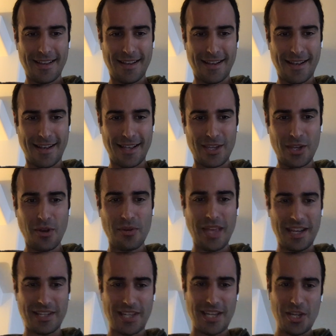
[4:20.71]

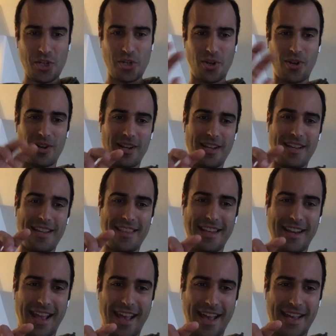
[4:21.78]
that T-shirt
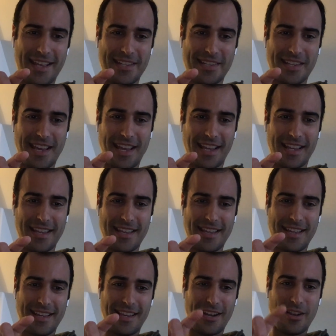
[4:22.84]
that has
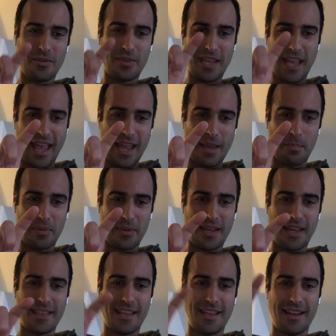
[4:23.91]
the ape
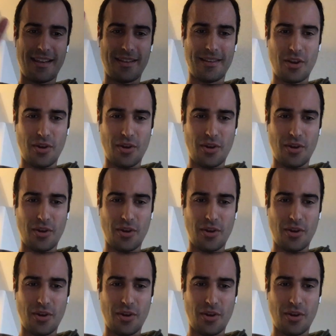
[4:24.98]
and then